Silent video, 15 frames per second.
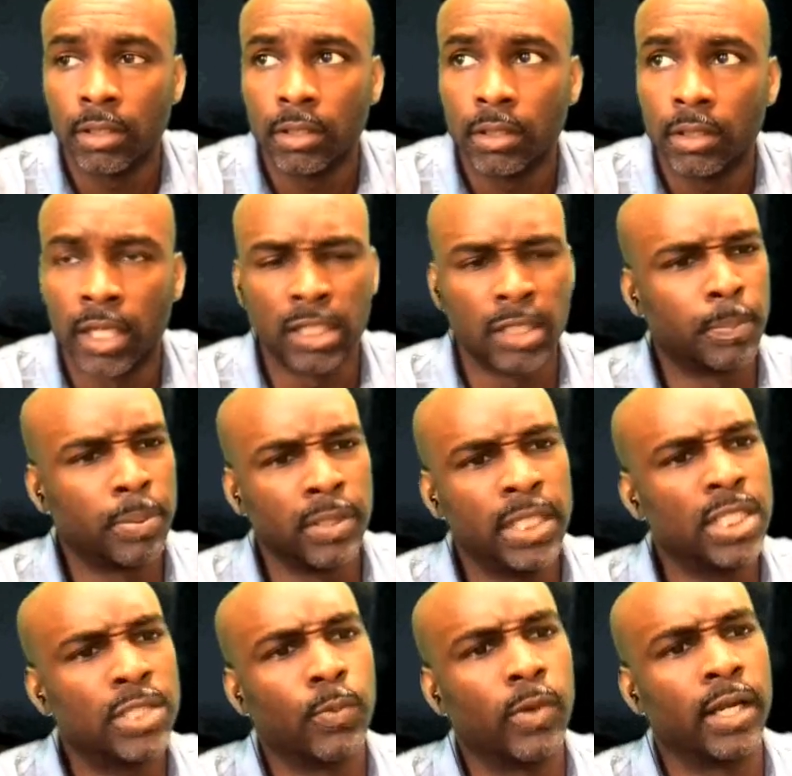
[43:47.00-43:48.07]
And the
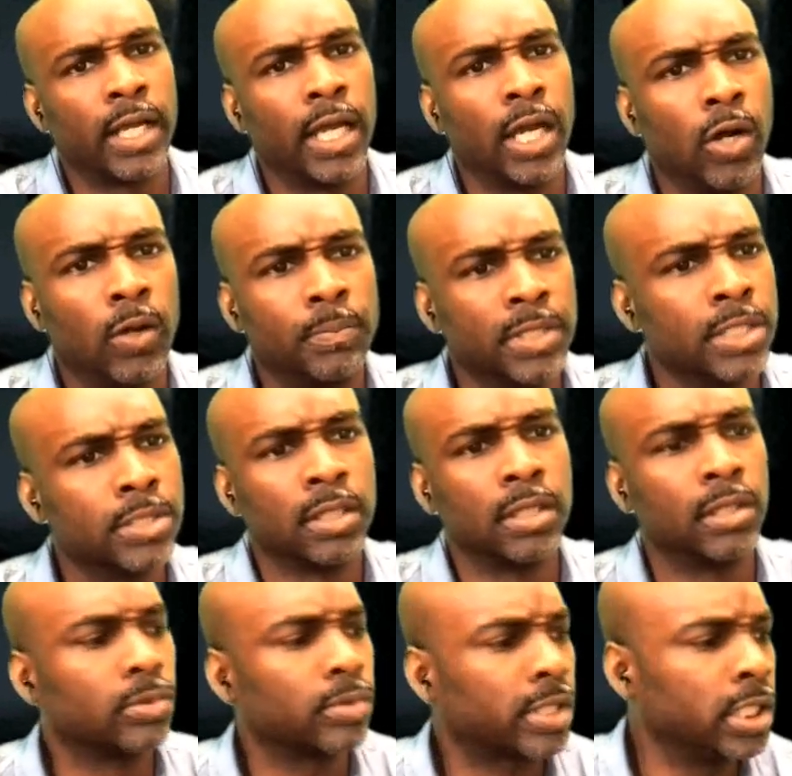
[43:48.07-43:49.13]
police want to help. These are
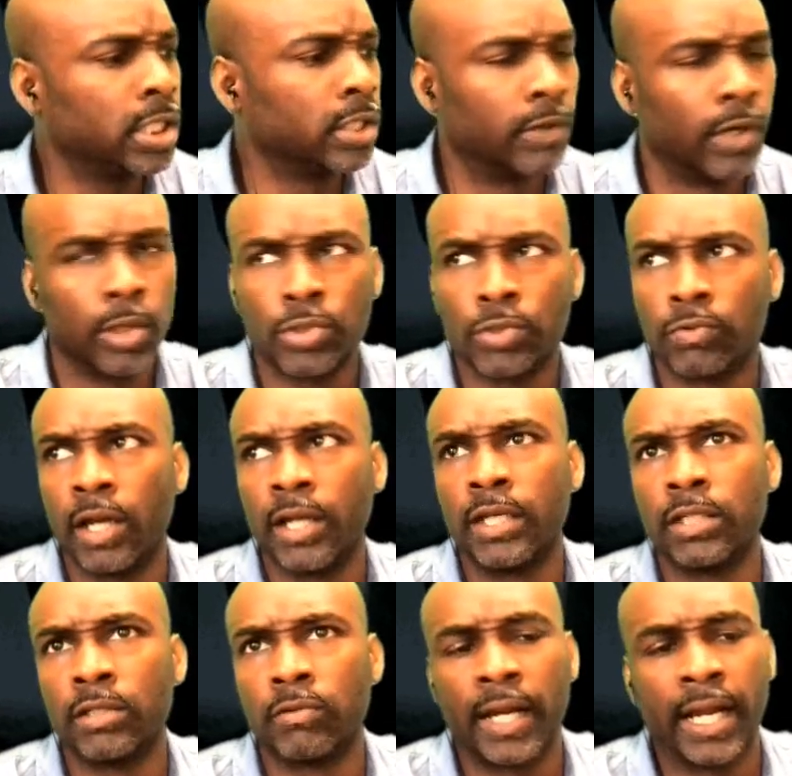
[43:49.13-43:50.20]
little heroes running
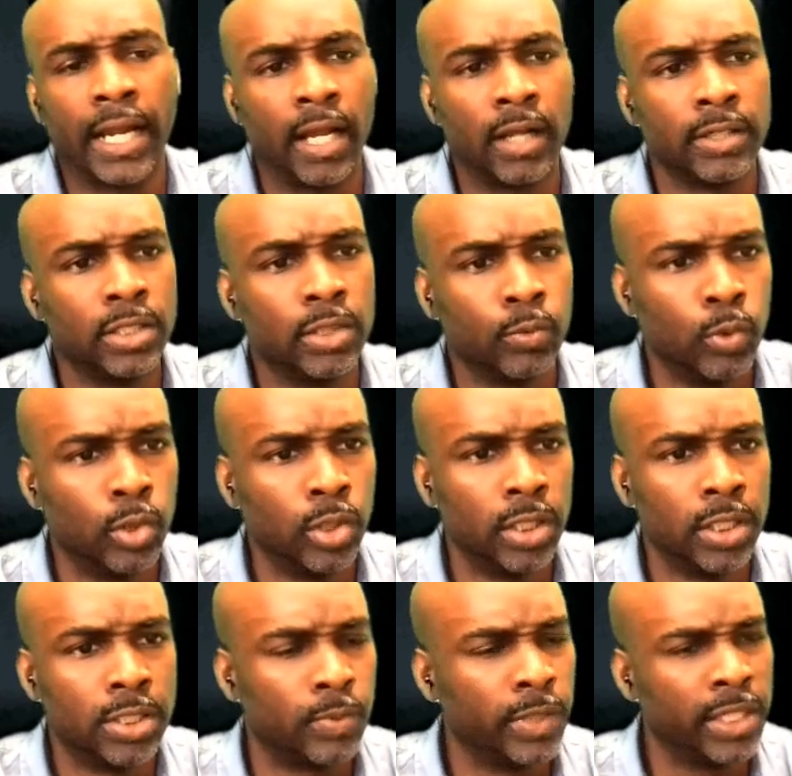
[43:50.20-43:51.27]
around in the
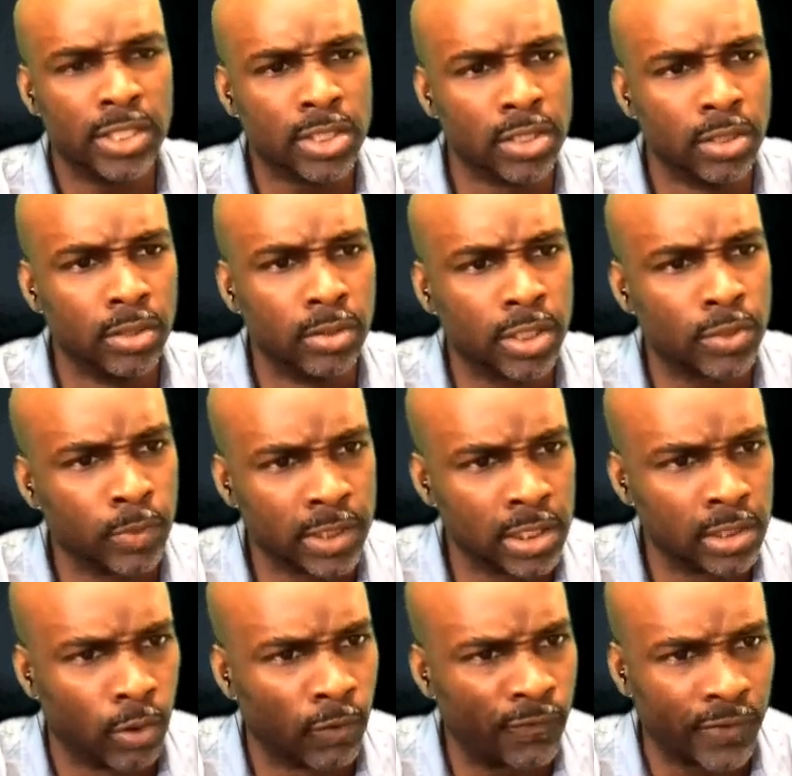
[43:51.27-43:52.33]
woods. We used to do this with these
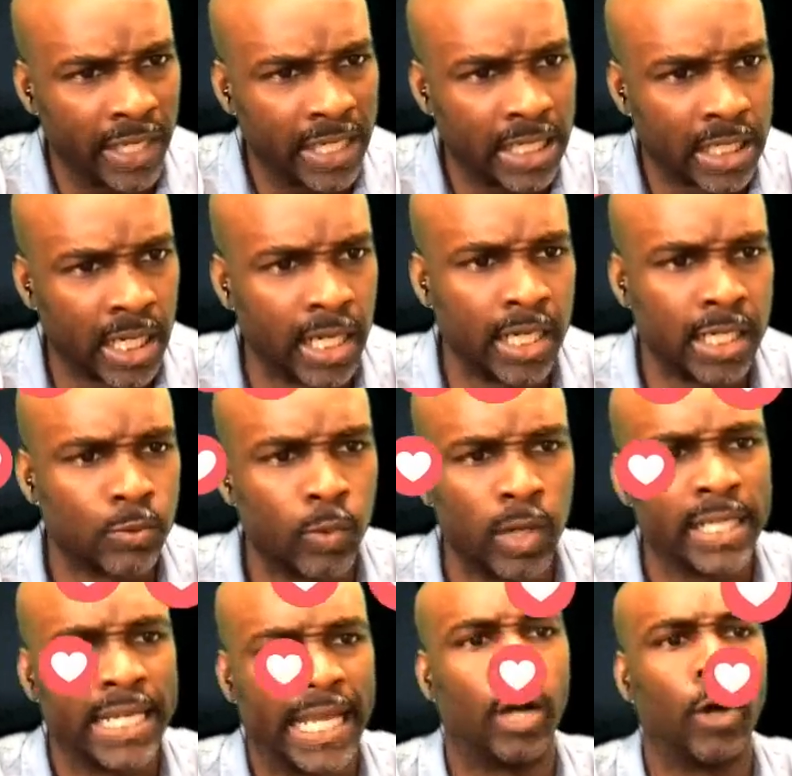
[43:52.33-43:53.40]
little fake guns,
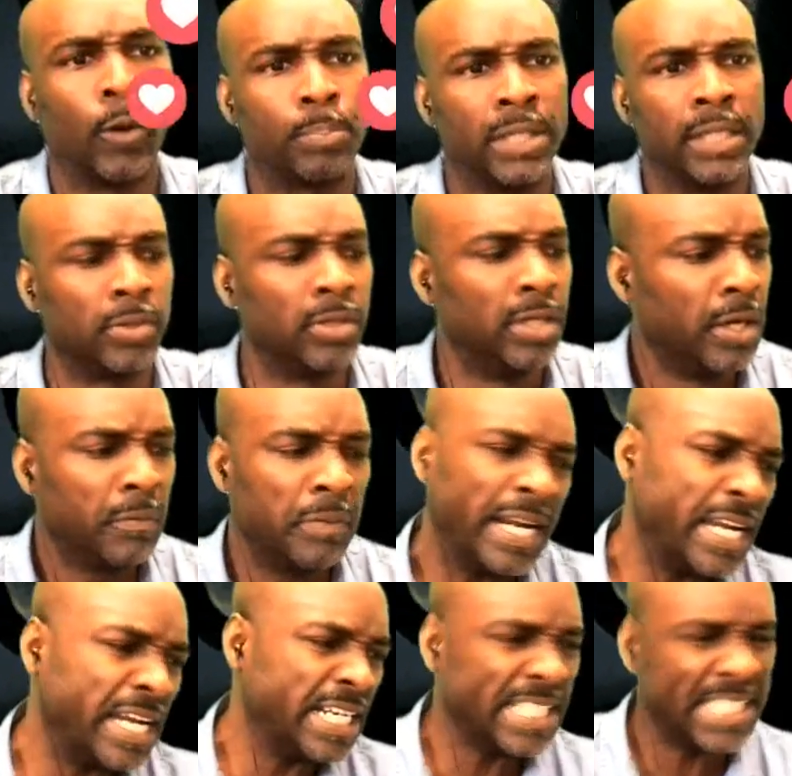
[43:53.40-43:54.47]
wanting to help people. We're
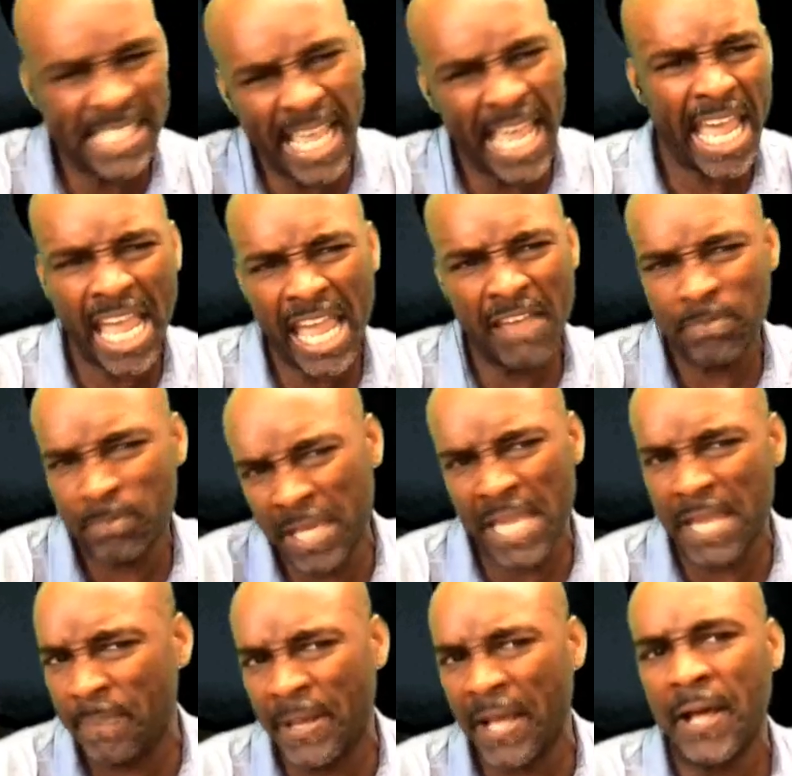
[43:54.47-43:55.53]
going to save
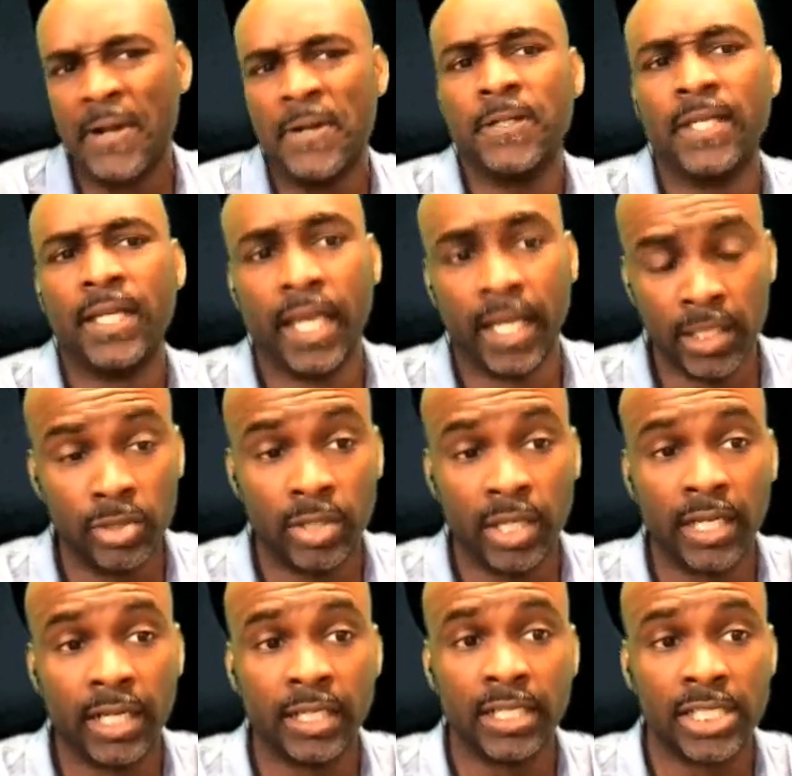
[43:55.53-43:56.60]
people. And you
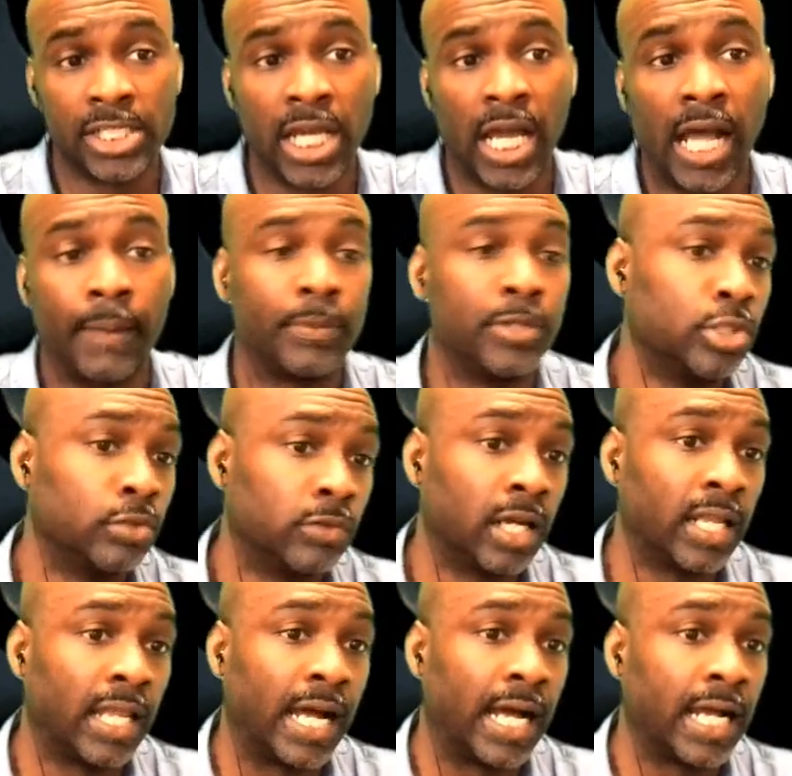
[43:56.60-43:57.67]
get in the job and you
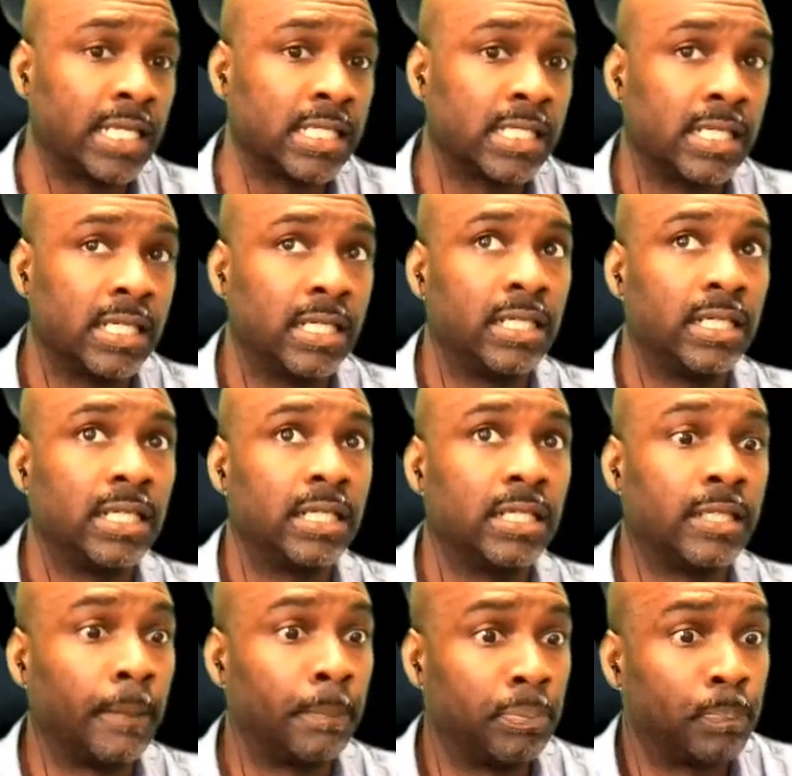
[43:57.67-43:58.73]
realize
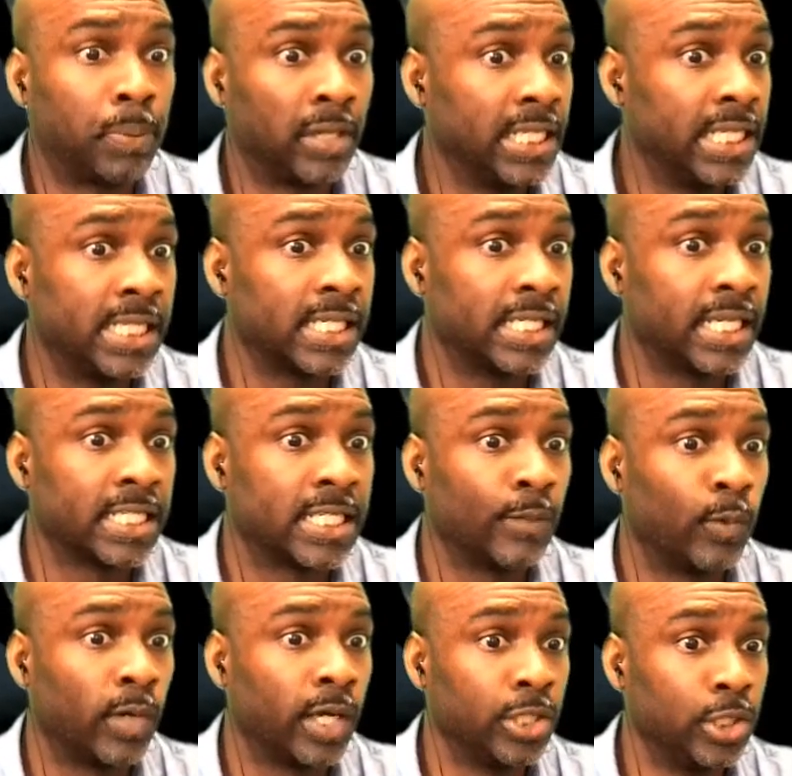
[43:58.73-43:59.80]
that policing isn't
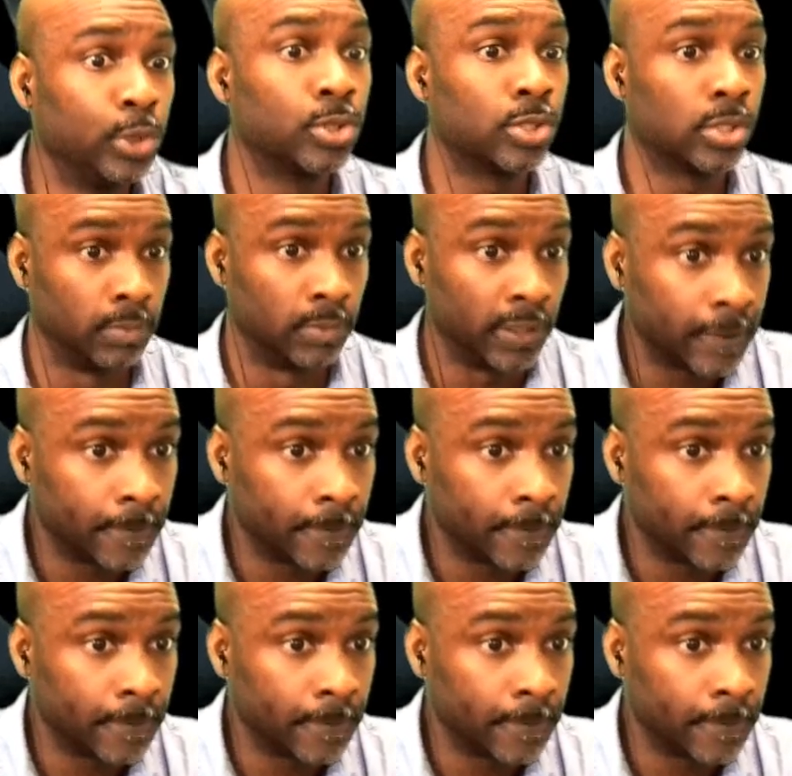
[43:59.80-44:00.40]
what it used to be.